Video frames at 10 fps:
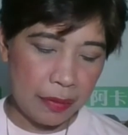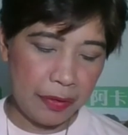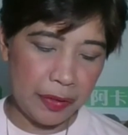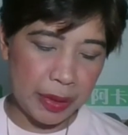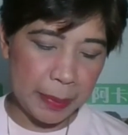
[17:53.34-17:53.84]

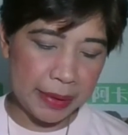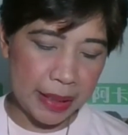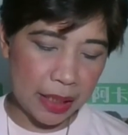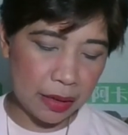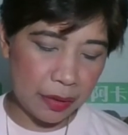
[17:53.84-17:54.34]

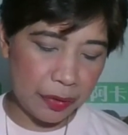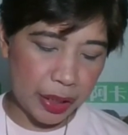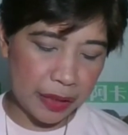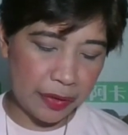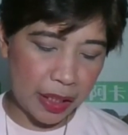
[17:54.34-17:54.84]
50% of
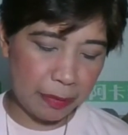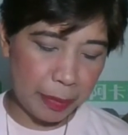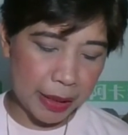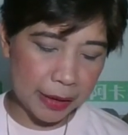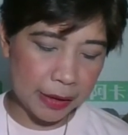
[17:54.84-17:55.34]
45
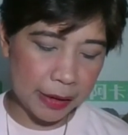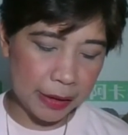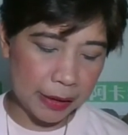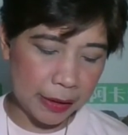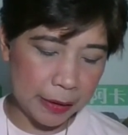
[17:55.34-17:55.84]

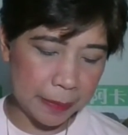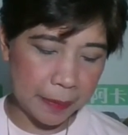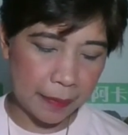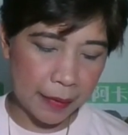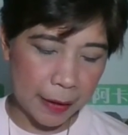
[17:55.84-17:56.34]
pesos
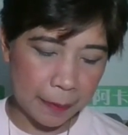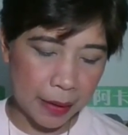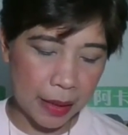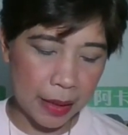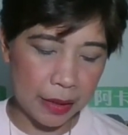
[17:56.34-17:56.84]

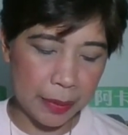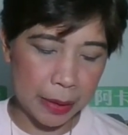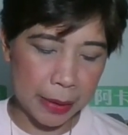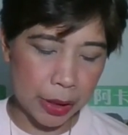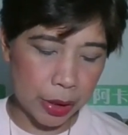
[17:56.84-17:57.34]

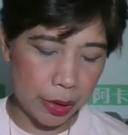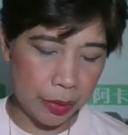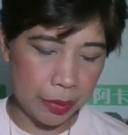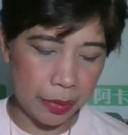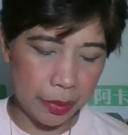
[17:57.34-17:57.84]
divided by
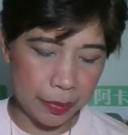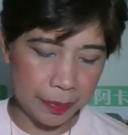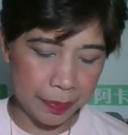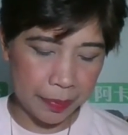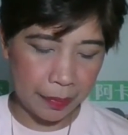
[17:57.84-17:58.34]
2,
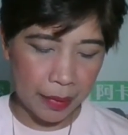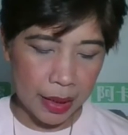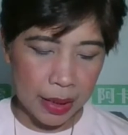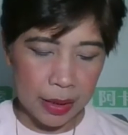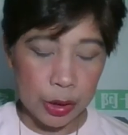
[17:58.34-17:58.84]

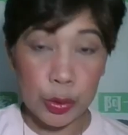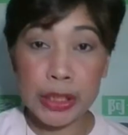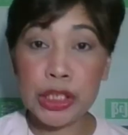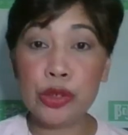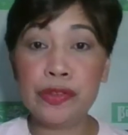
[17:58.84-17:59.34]

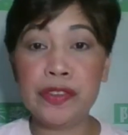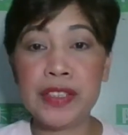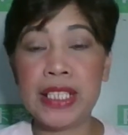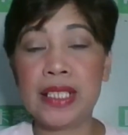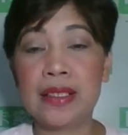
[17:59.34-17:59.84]

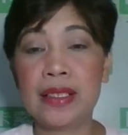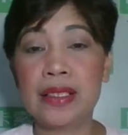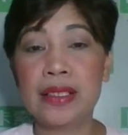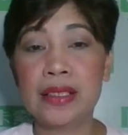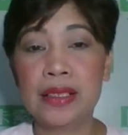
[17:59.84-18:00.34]
22.50.
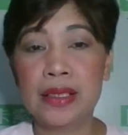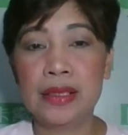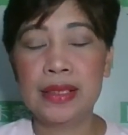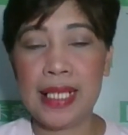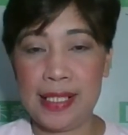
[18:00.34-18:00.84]

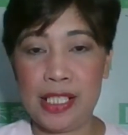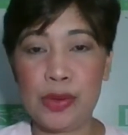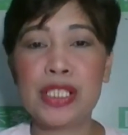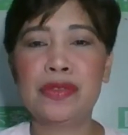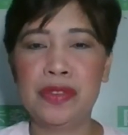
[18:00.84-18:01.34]
Yes,
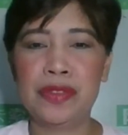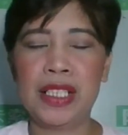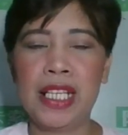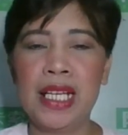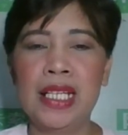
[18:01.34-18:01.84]

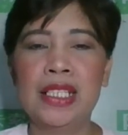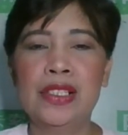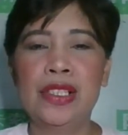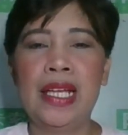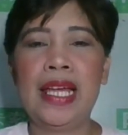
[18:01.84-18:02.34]
22.50.
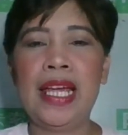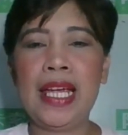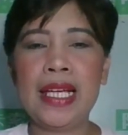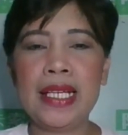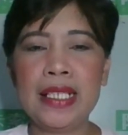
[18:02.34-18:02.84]

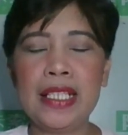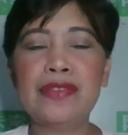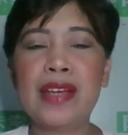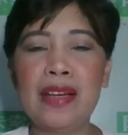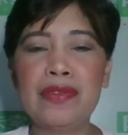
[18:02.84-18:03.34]
And if
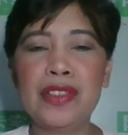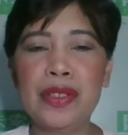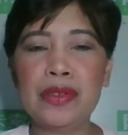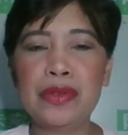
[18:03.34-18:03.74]
ever you're